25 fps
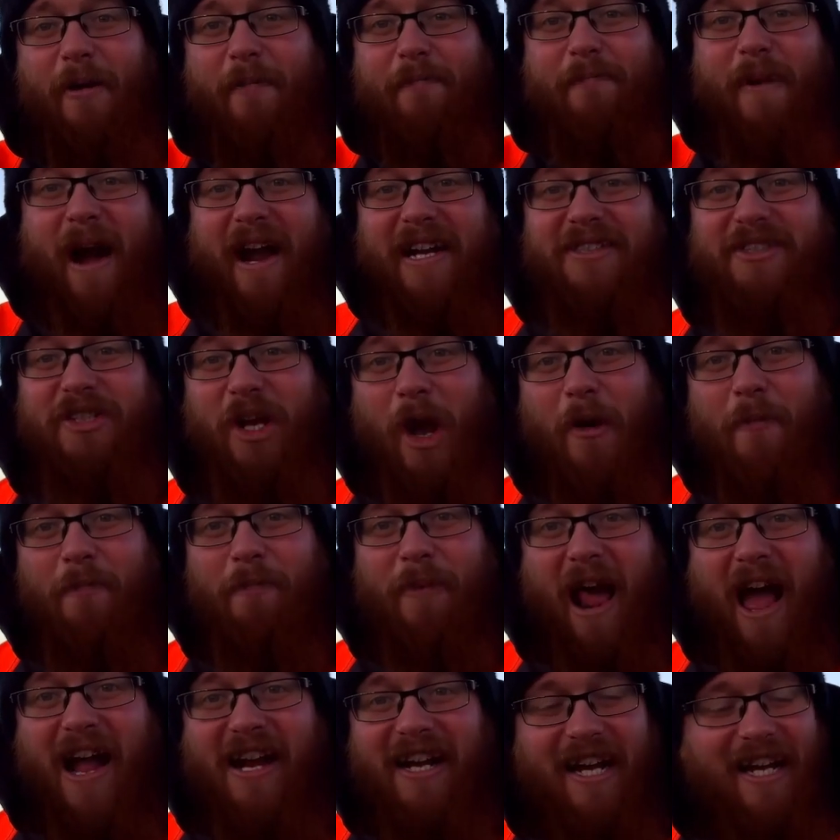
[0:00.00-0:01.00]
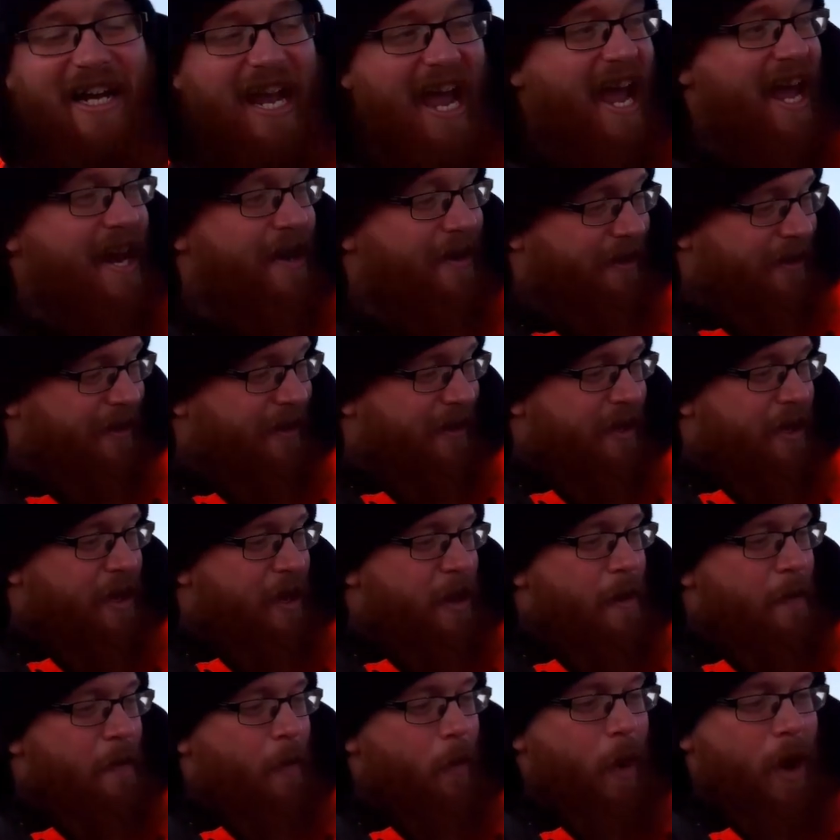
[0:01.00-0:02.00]
Mine's gone blank again.
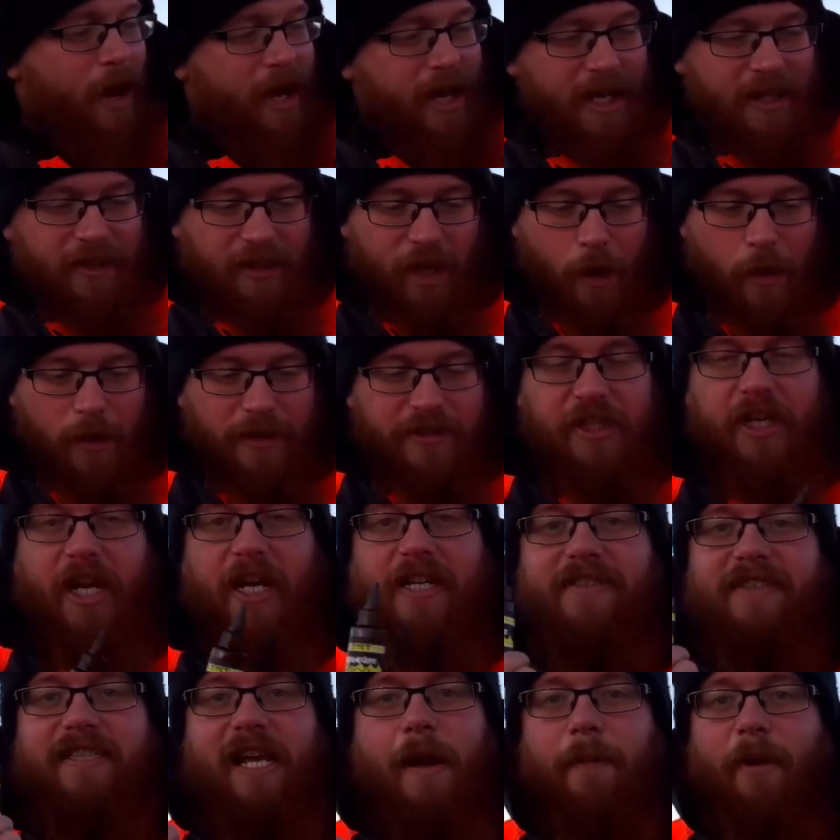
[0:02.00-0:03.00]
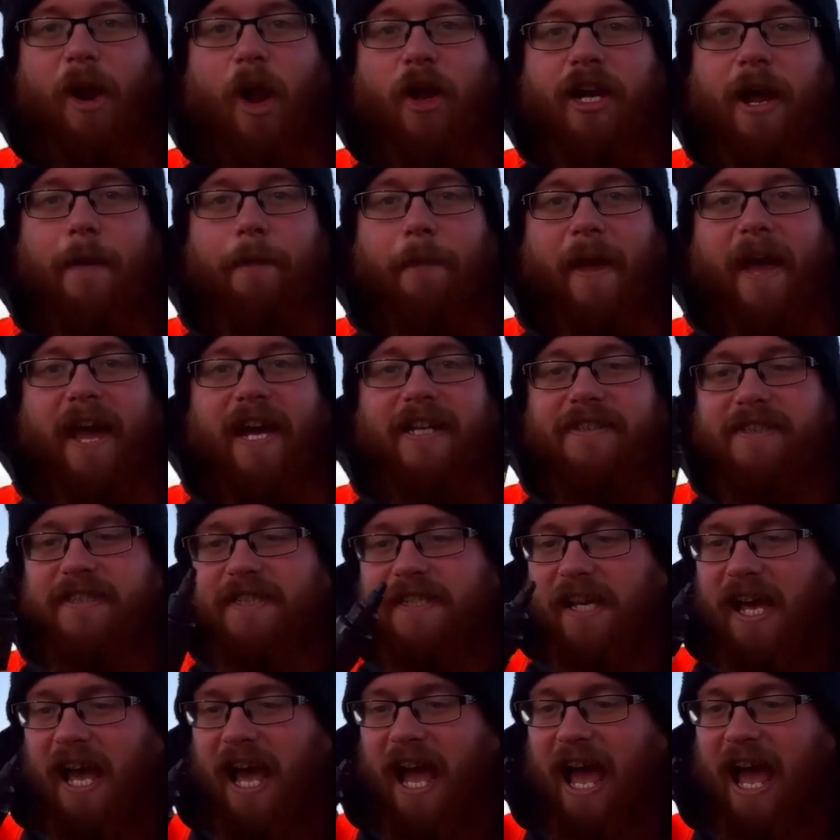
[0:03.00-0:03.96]
But what you can do is you can dip it on your bait,